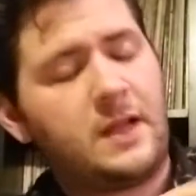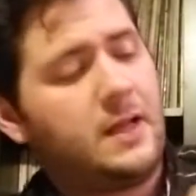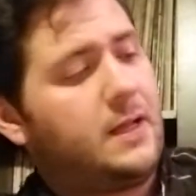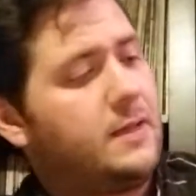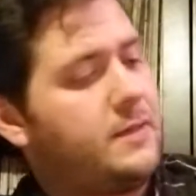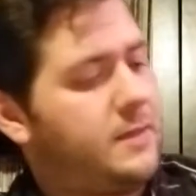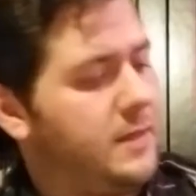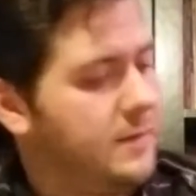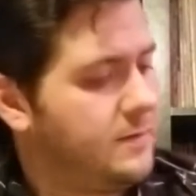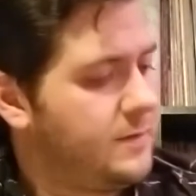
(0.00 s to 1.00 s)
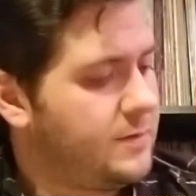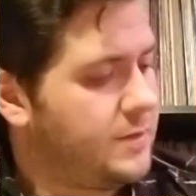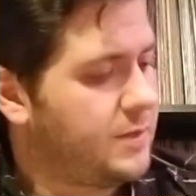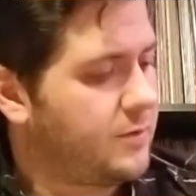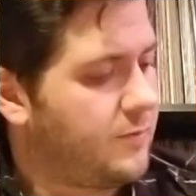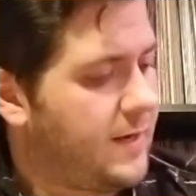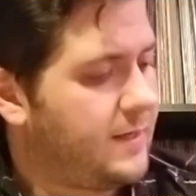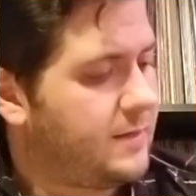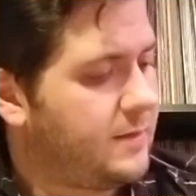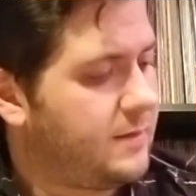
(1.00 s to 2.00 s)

And just a great